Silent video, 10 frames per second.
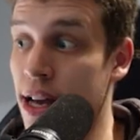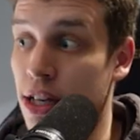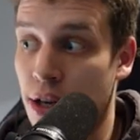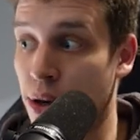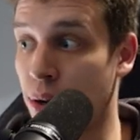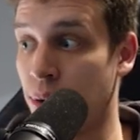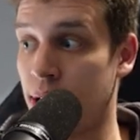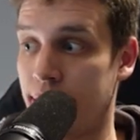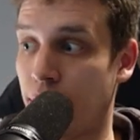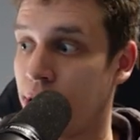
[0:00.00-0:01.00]
So
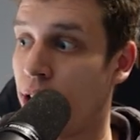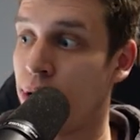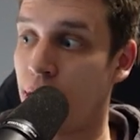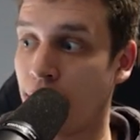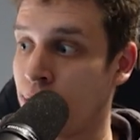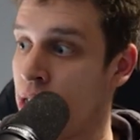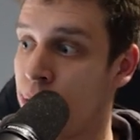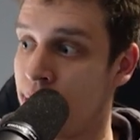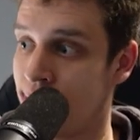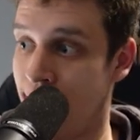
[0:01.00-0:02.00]
they'll tell you, I'll see you
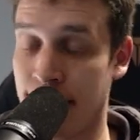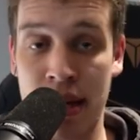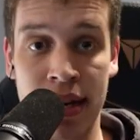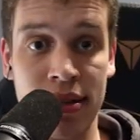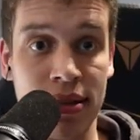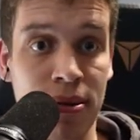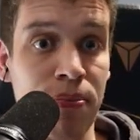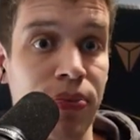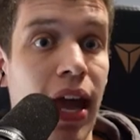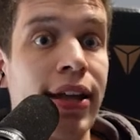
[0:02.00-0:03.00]
in 10 minutes,
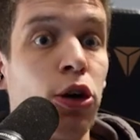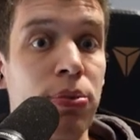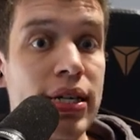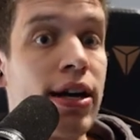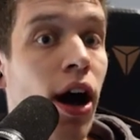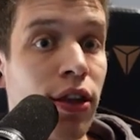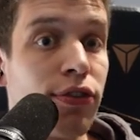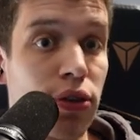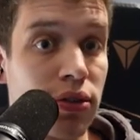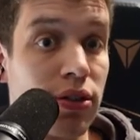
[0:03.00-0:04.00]
and they'll be gone
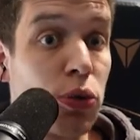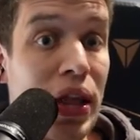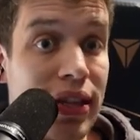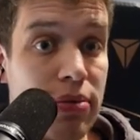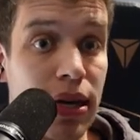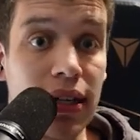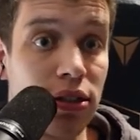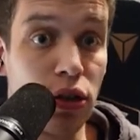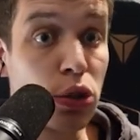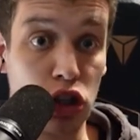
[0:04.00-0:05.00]
for 20 minutes,
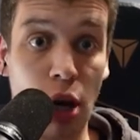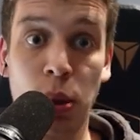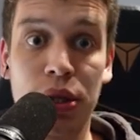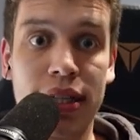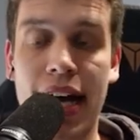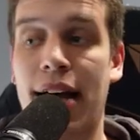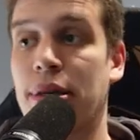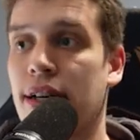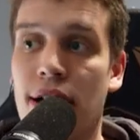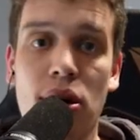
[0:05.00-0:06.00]
you know, double the time. It's
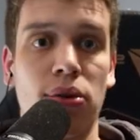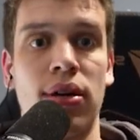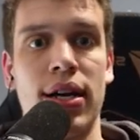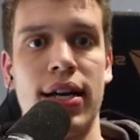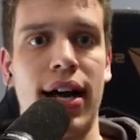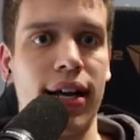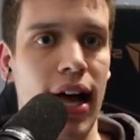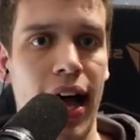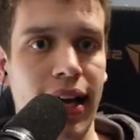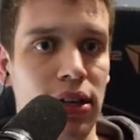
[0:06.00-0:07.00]
like, oh,
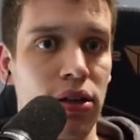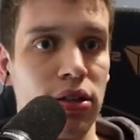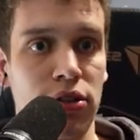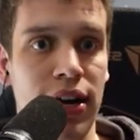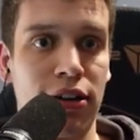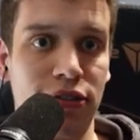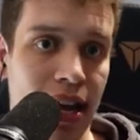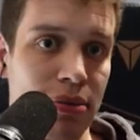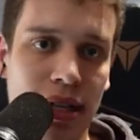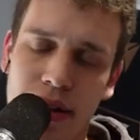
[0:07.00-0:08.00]
I lost track of
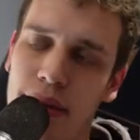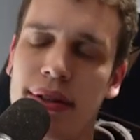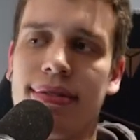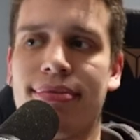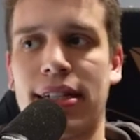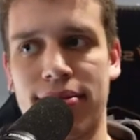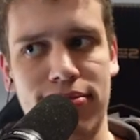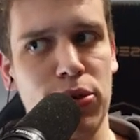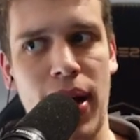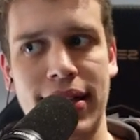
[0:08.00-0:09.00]
time. It's like, oh, well, it's
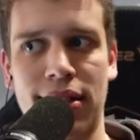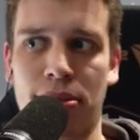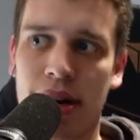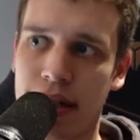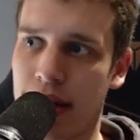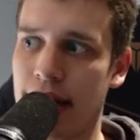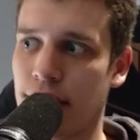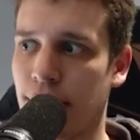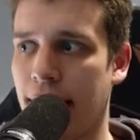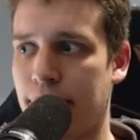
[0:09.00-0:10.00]
twice as much. It's
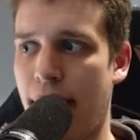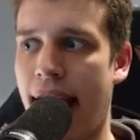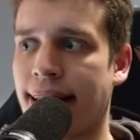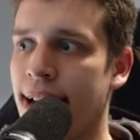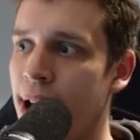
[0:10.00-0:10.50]
not that bad.